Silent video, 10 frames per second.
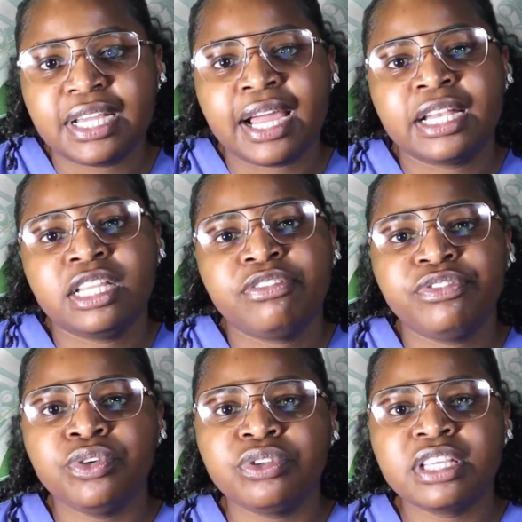And if
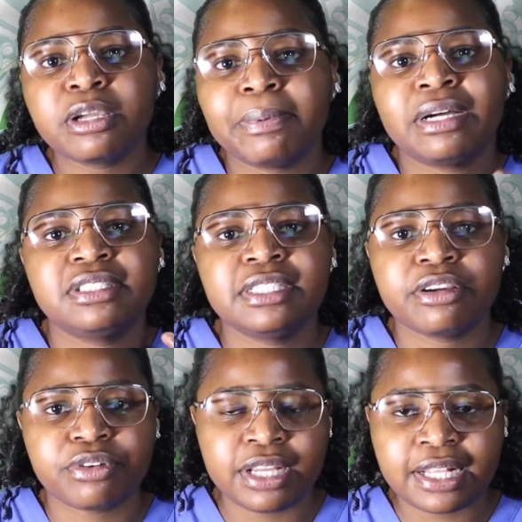you think about
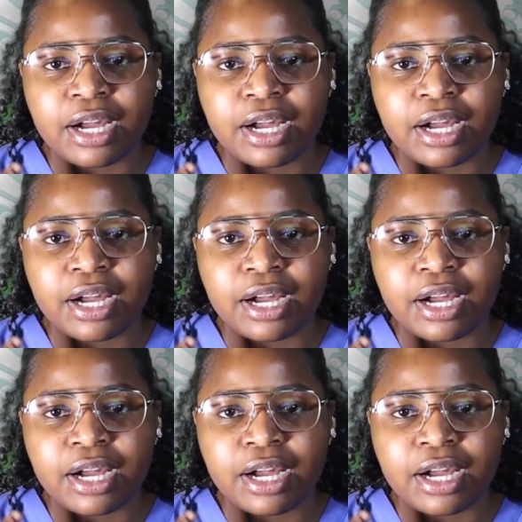it,